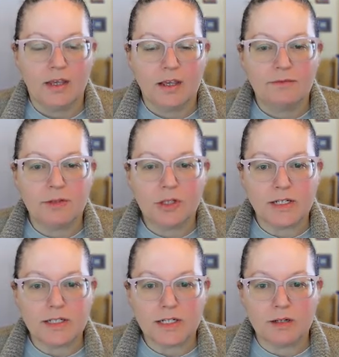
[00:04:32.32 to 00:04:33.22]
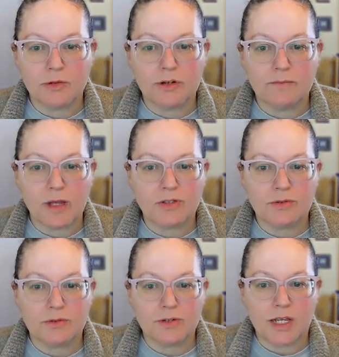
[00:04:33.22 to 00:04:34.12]
If you'd like to hear more of my
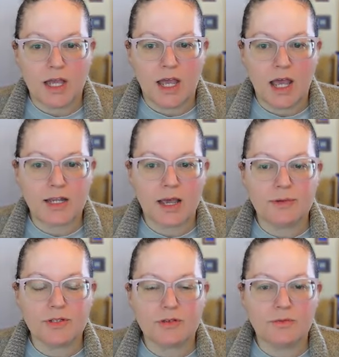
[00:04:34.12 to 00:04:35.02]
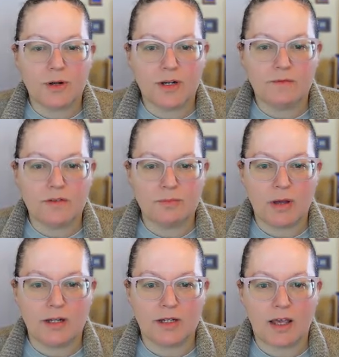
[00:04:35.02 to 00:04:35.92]
story, head to episode 1 of this
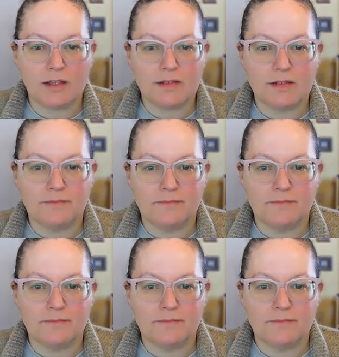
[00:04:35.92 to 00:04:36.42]
podcast.